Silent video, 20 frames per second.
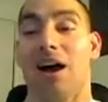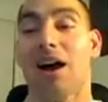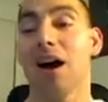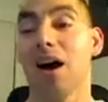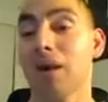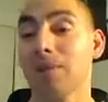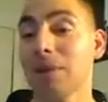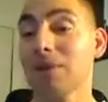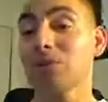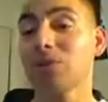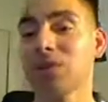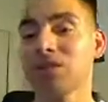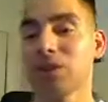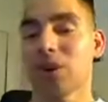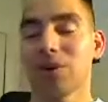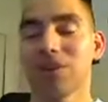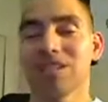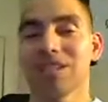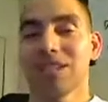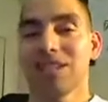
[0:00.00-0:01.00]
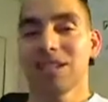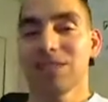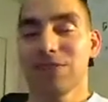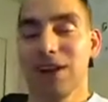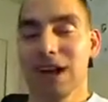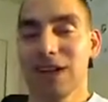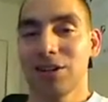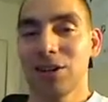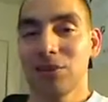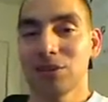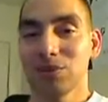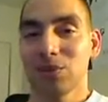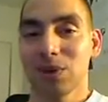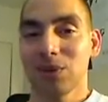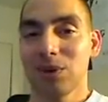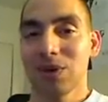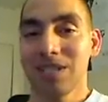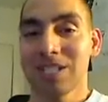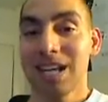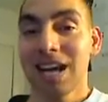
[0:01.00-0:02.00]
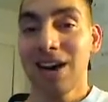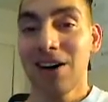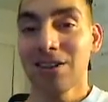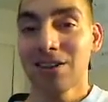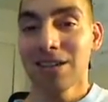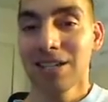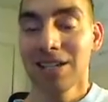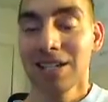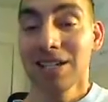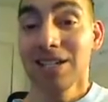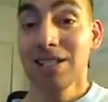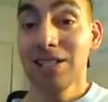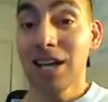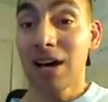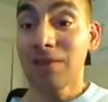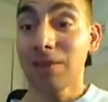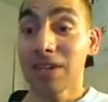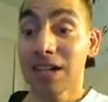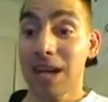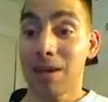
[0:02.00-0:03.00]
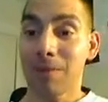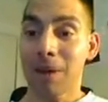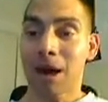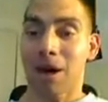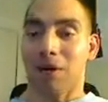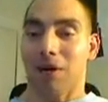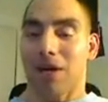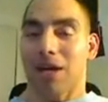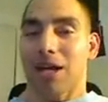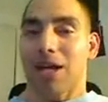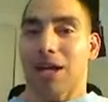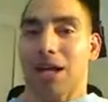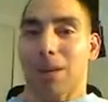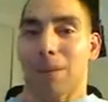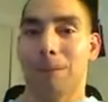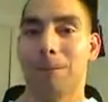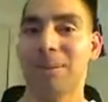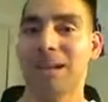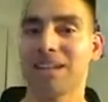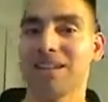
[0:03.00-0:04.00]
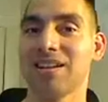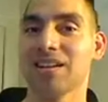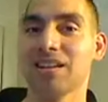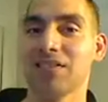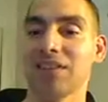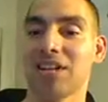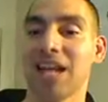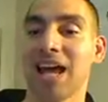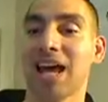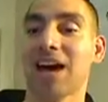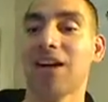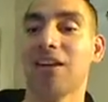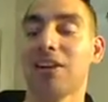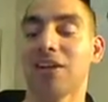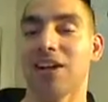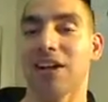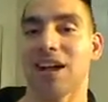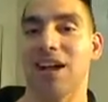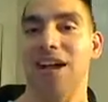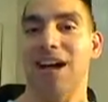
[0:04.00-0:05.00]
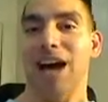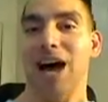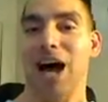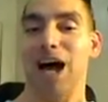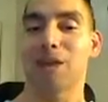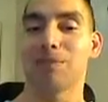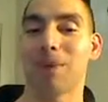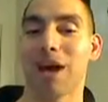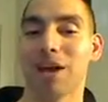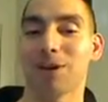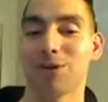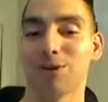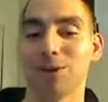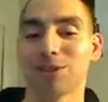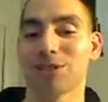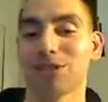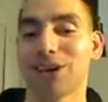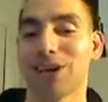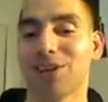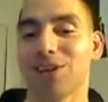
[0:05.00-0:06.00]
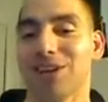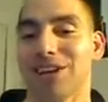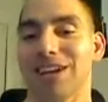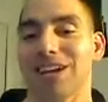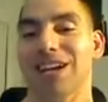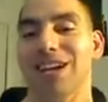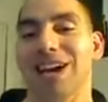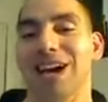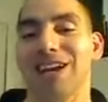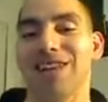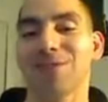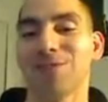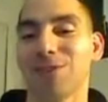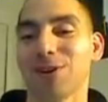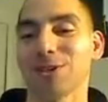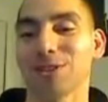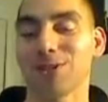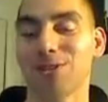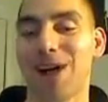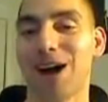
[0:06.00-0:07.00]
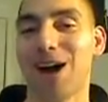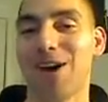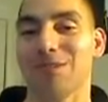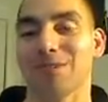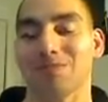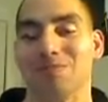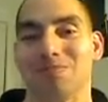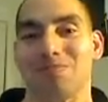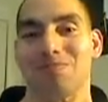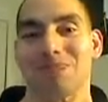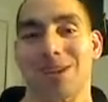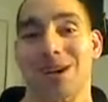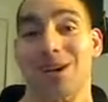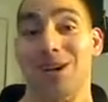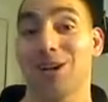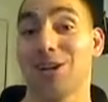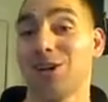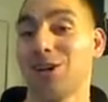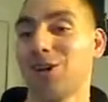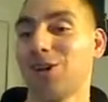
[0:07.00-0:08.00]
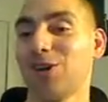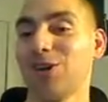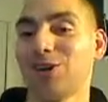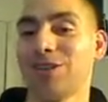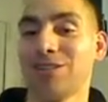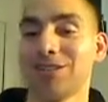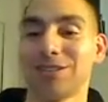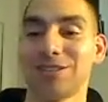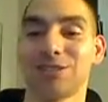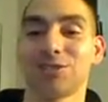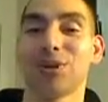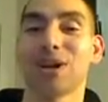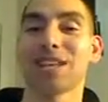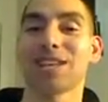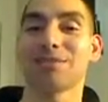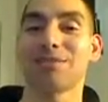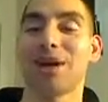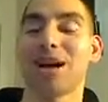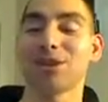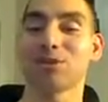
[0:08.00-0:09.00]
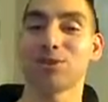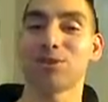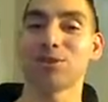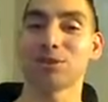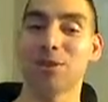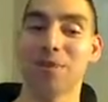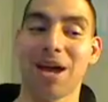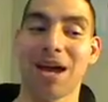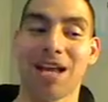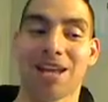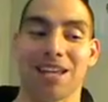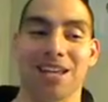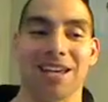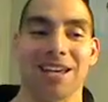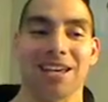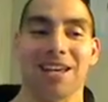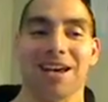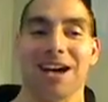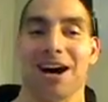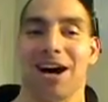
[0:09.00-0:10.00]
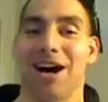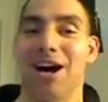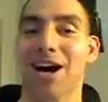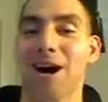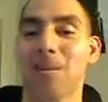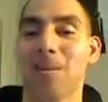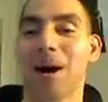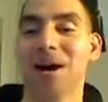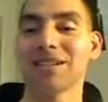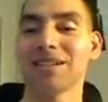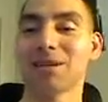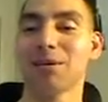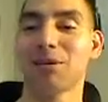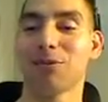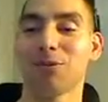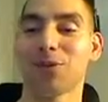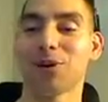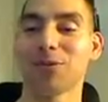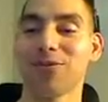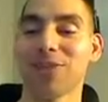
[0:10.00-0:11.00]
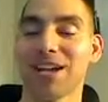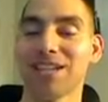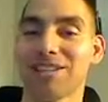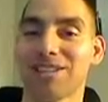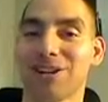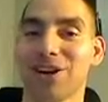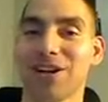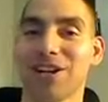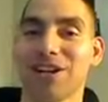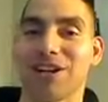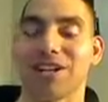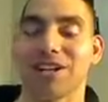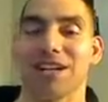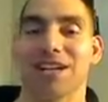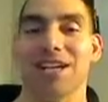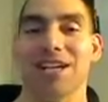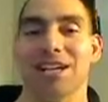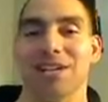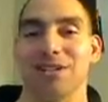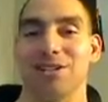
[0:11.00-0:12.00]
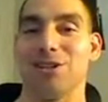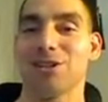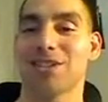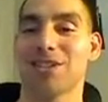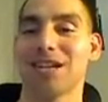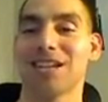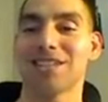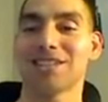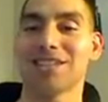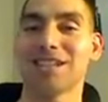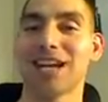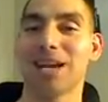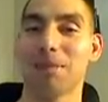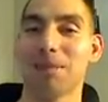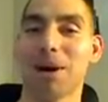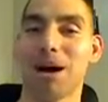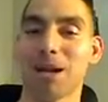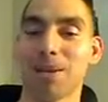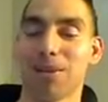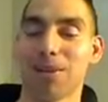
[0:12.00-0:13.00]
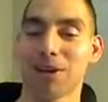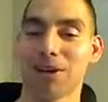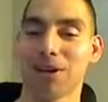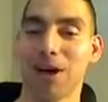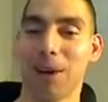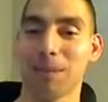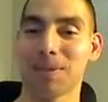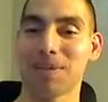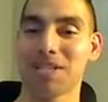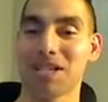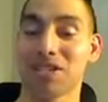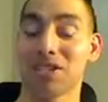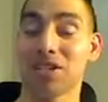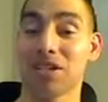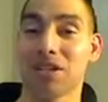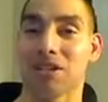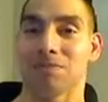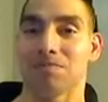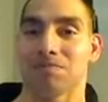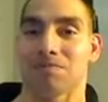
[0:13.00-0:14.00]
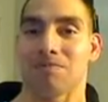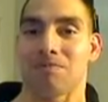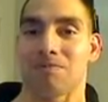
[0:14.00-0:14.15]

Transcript: Everyone's already seen this fight, knows what went down. Duffy came out beating the living hell out of Mike Russo in the first round. Credit to Mike Russo, man. I said before the fight started, good thing this ain't a bodybuilding competition.